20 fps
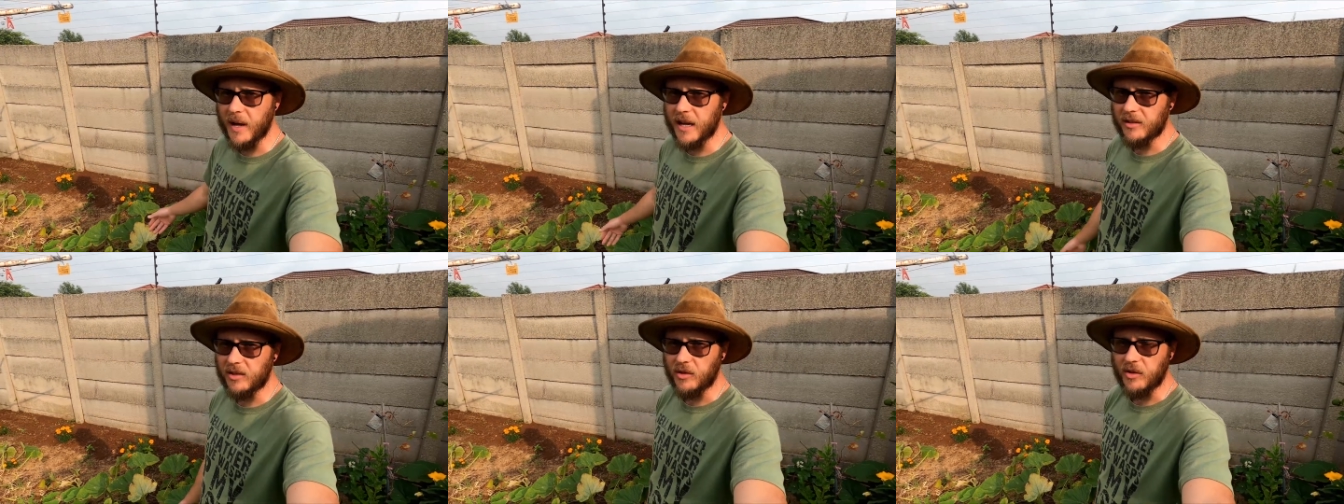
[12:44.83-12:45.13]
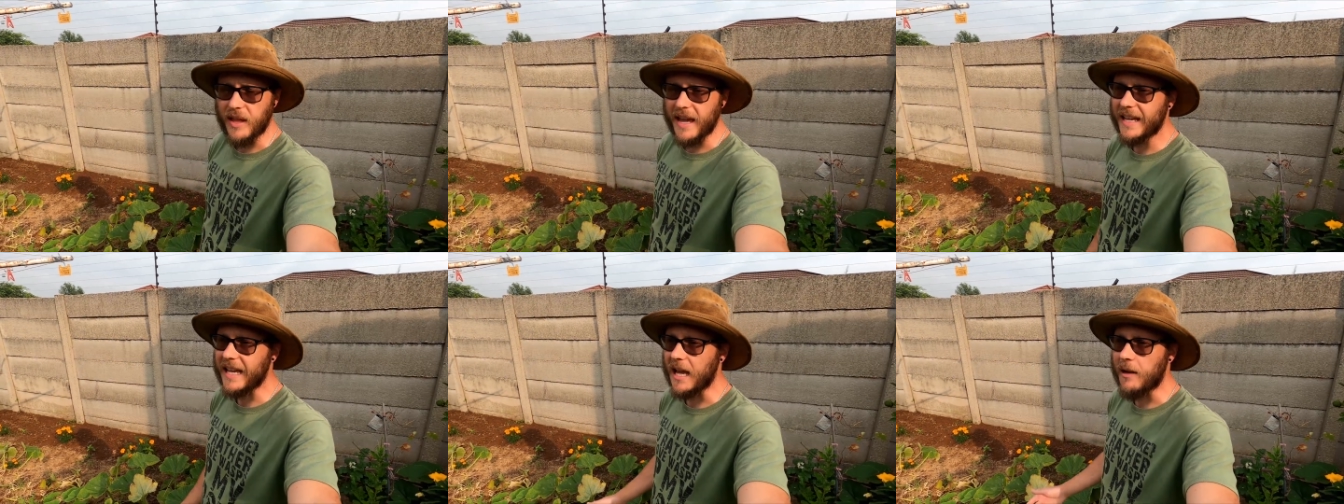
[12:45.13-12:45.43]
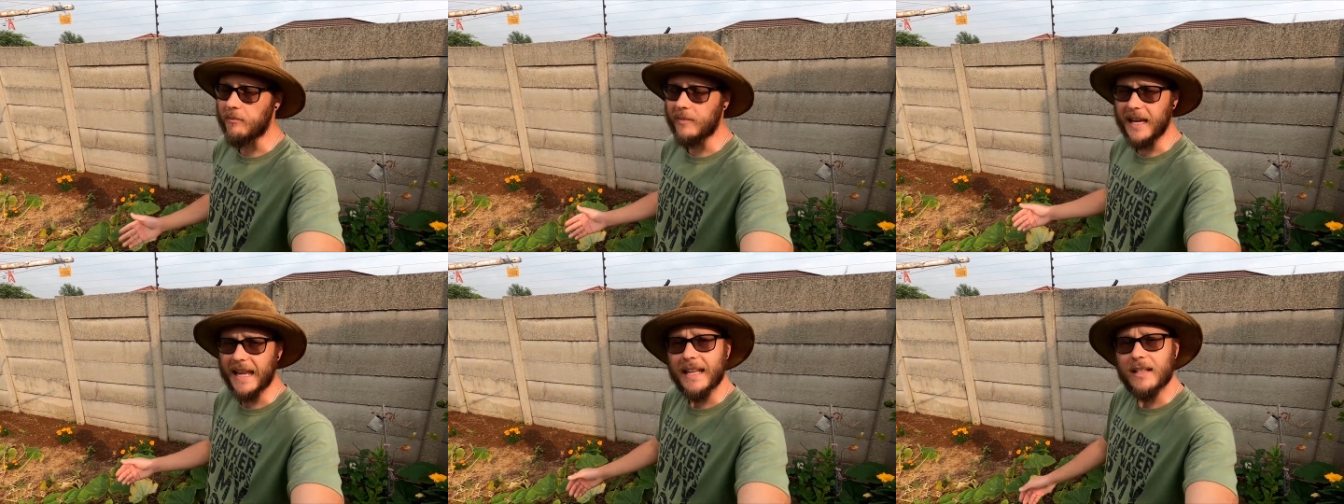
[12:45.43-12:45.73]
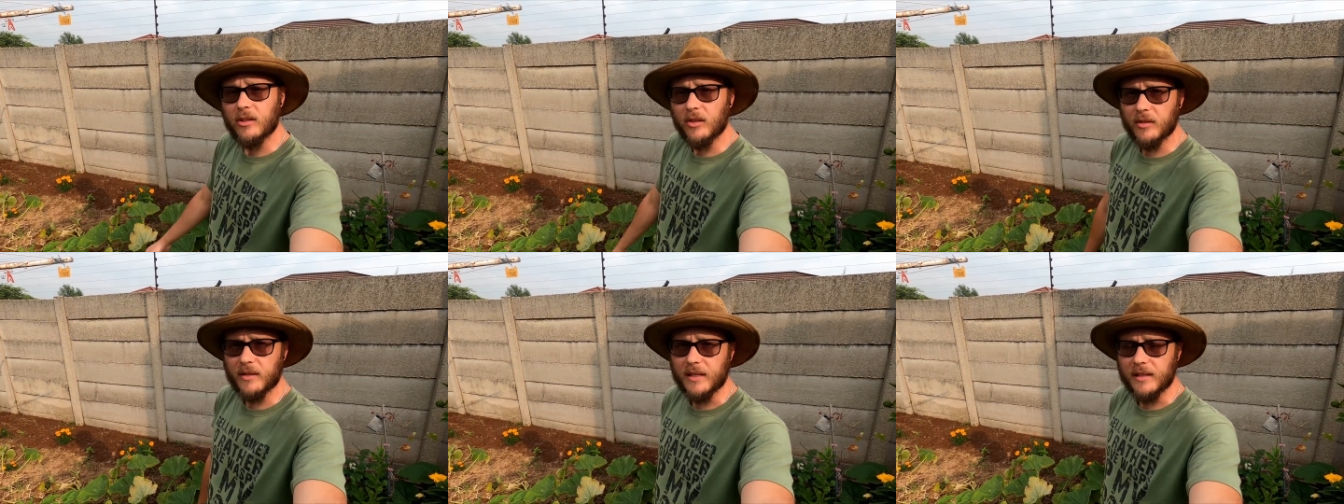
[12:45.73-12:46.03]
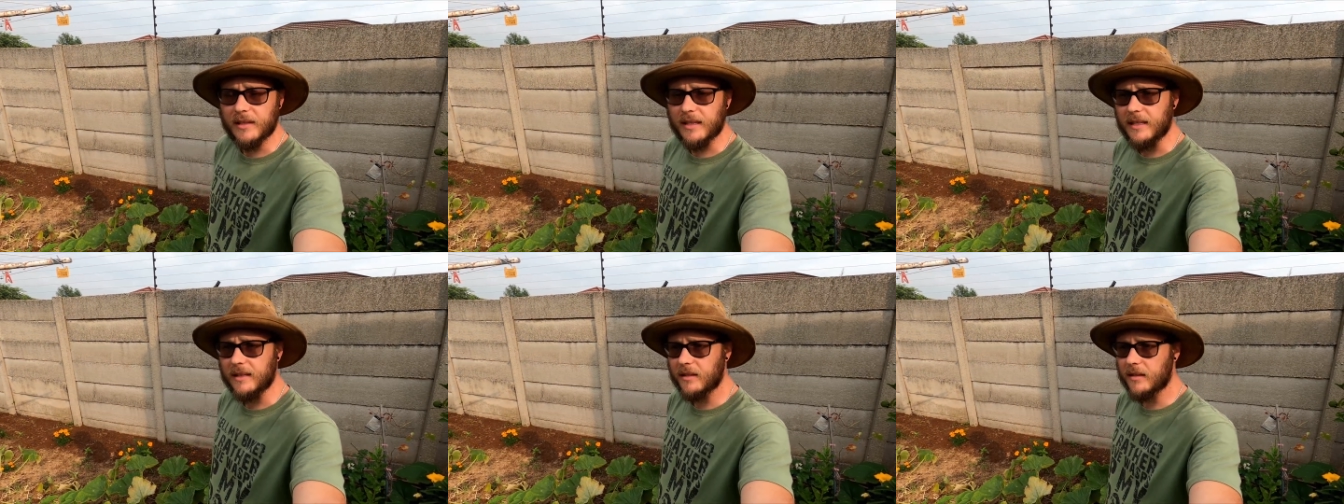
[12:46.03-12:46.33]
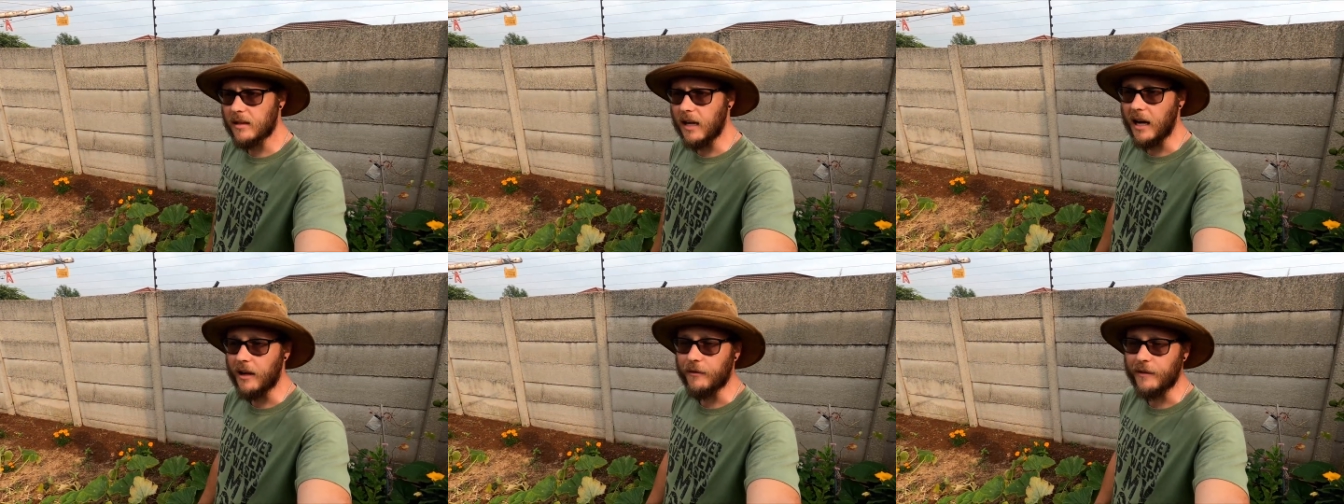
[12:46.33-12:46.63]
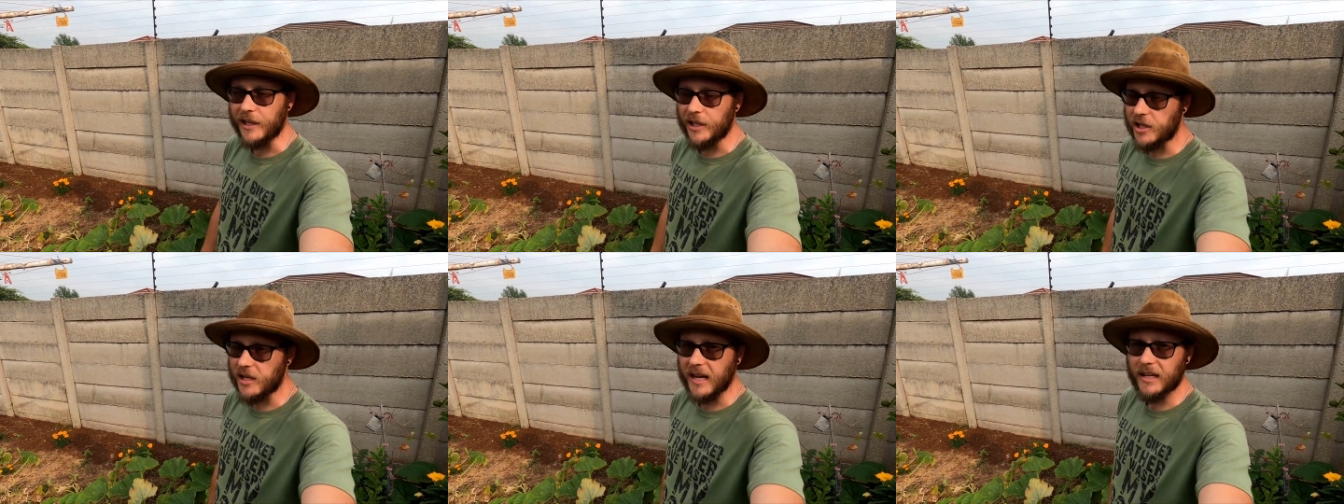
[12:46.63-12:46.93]
and the basil, they came late on the season. I
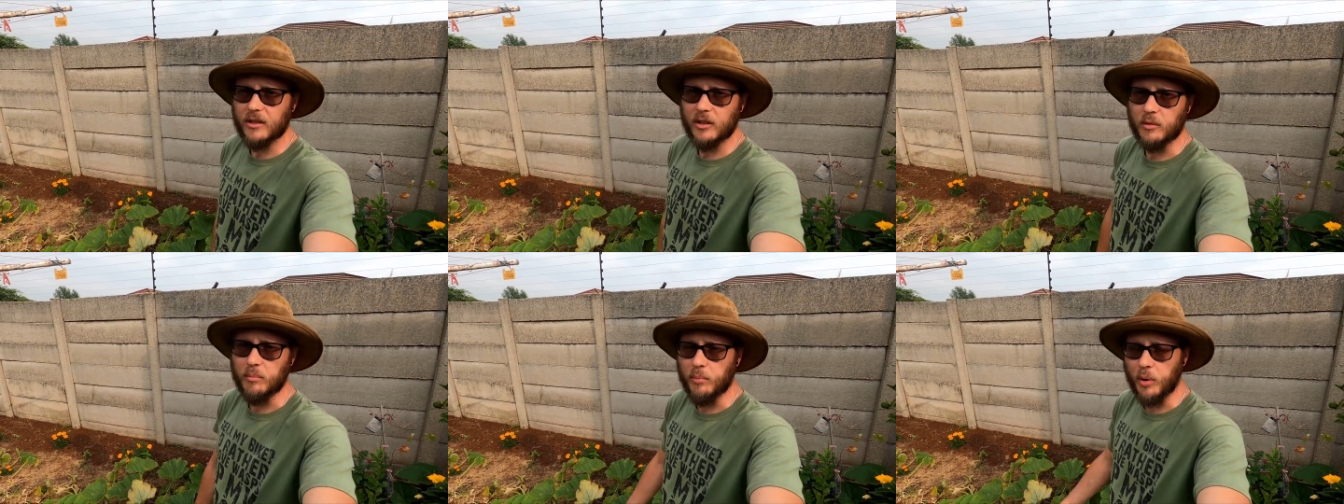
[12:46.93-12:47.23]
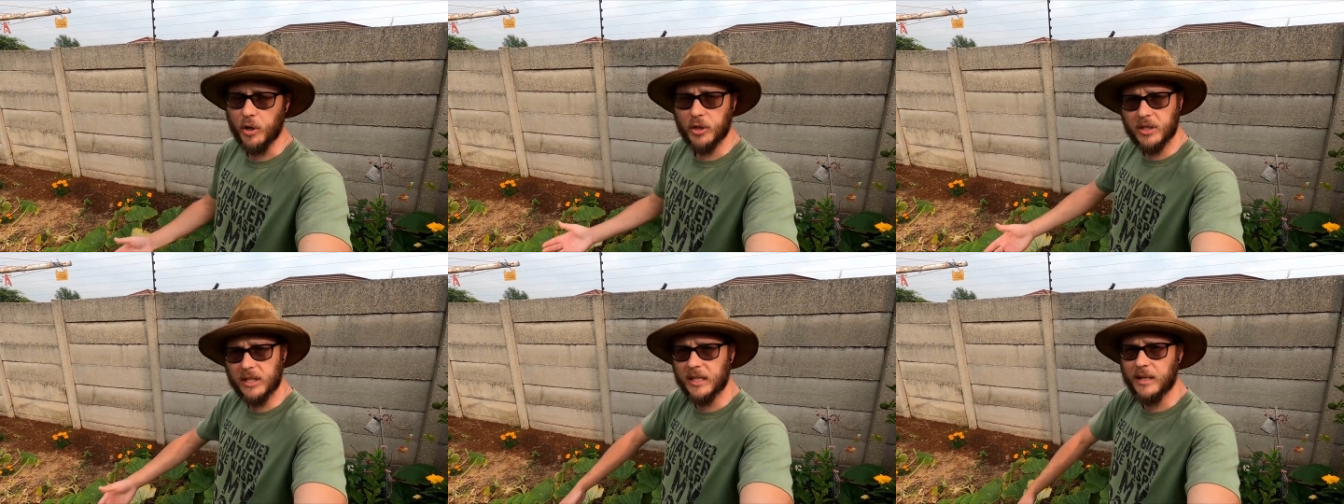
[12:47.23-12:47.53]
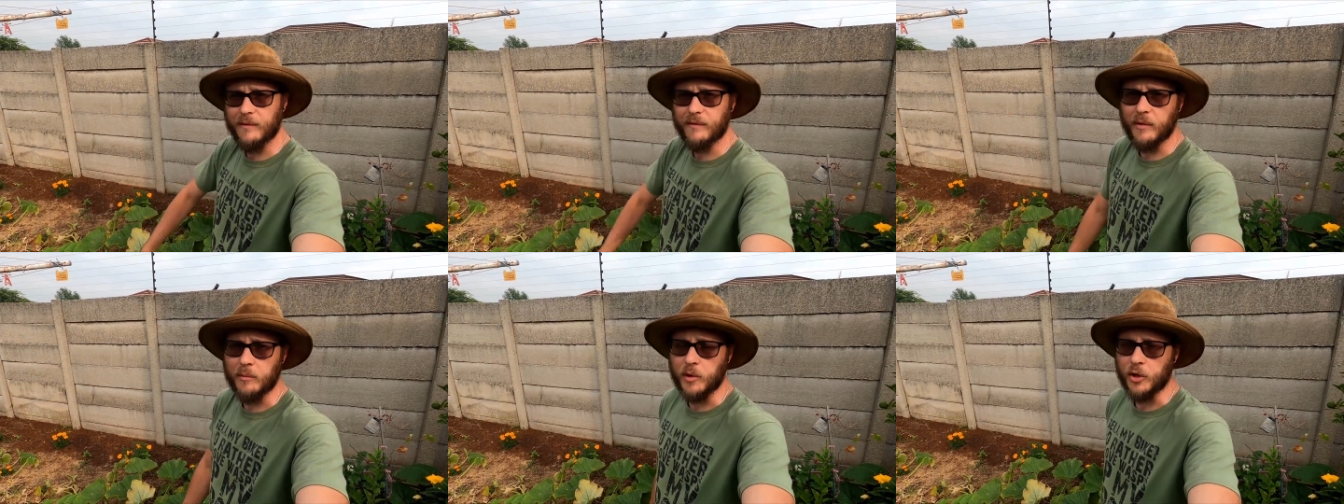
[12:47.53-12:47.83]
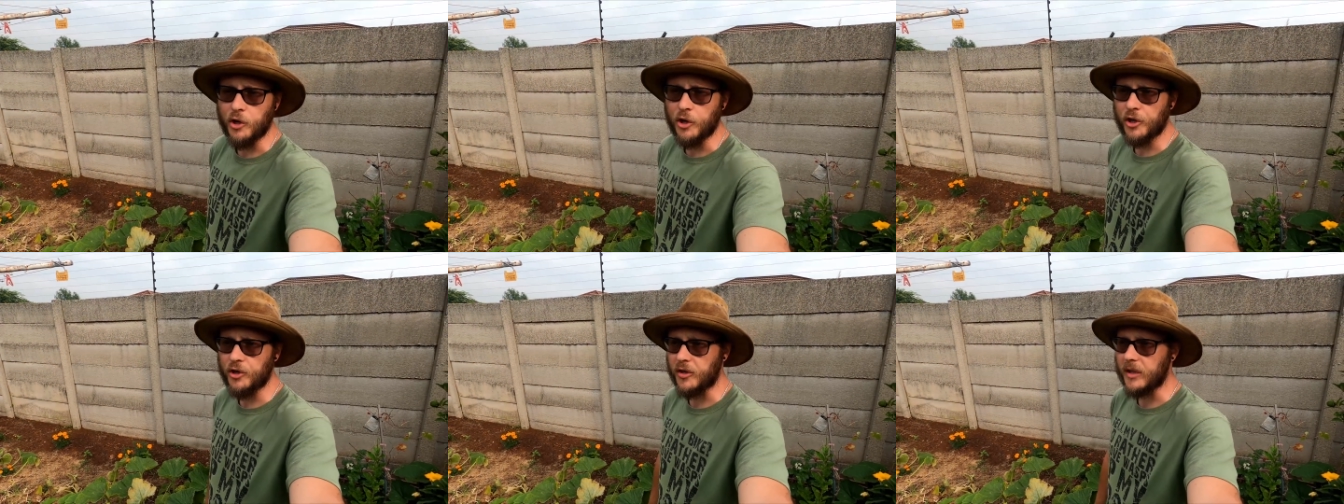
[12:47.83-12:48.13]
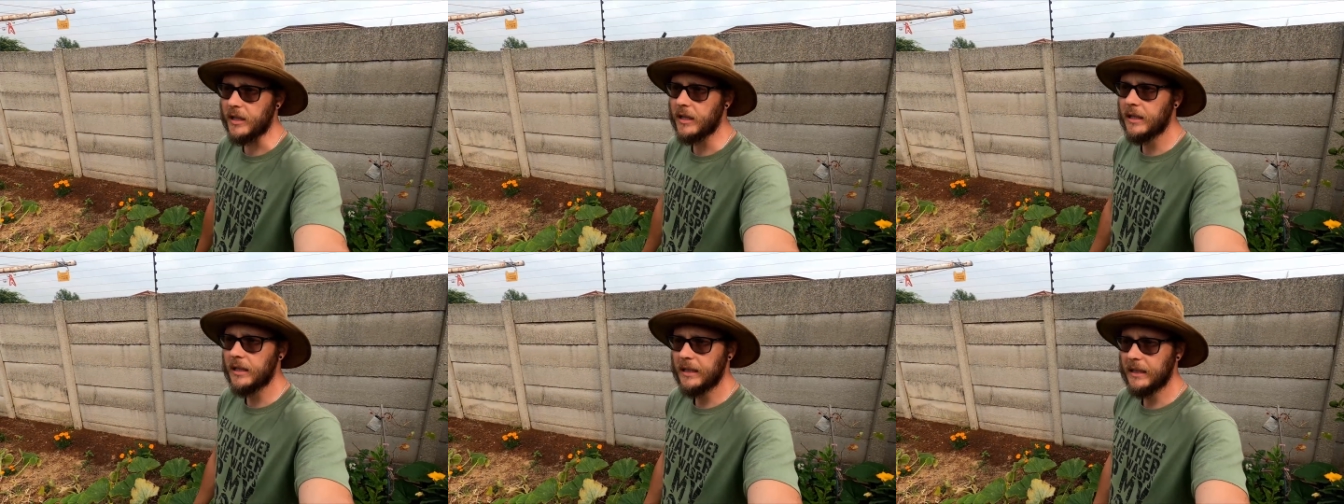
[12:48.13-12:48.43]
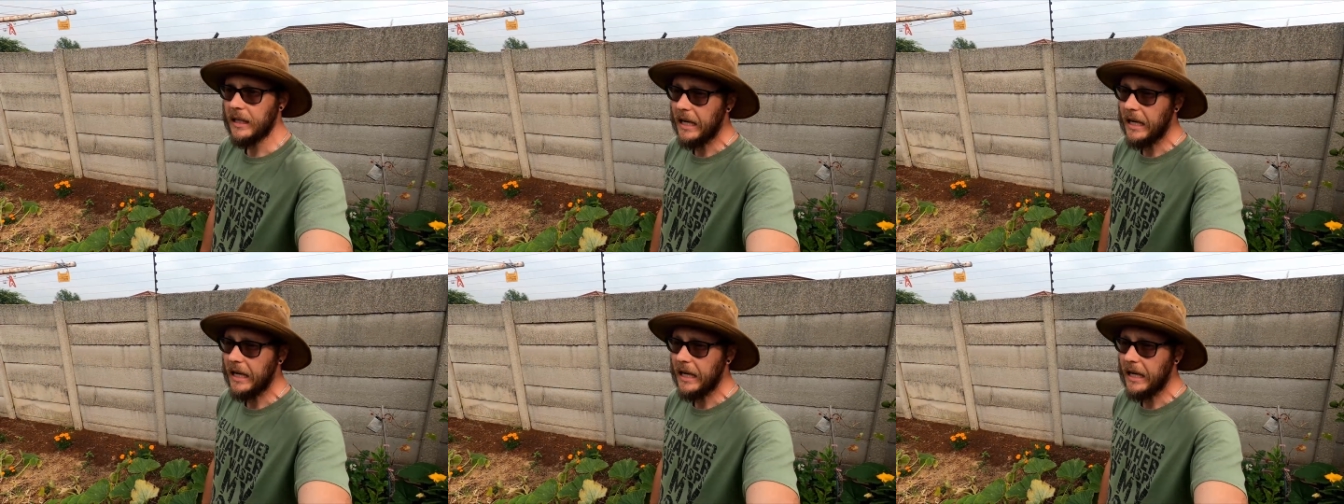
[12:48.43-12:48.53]
eventually had to purchase them from the nursery.